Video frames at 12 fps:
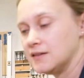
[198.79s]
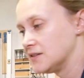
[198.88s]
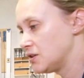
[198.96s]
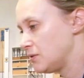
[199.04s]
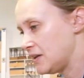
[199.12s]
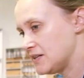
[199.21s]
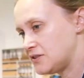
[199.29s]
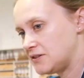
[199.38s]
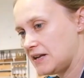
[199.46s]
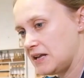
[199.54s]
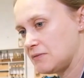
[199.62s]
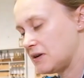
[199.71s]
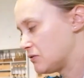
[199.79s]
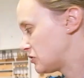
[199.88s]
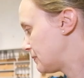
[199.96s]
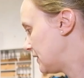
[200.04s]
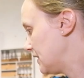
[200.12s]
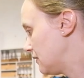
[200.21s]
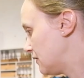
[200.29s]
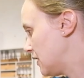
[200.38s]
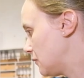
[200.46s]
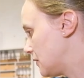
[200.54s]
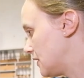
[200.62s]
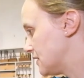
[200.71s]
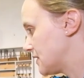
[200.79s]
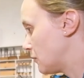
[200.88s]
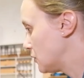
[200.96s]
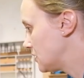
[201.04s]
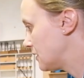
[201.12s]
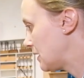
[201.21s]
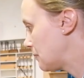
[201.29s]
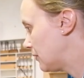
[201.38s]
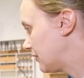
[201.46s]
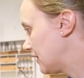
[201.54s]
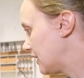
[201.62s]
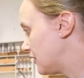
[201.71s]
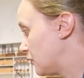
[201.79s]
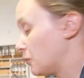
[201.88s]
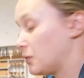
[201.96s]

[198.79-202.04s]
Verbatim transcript: So yesterday when I was playing around with this, I wasn't able to get it to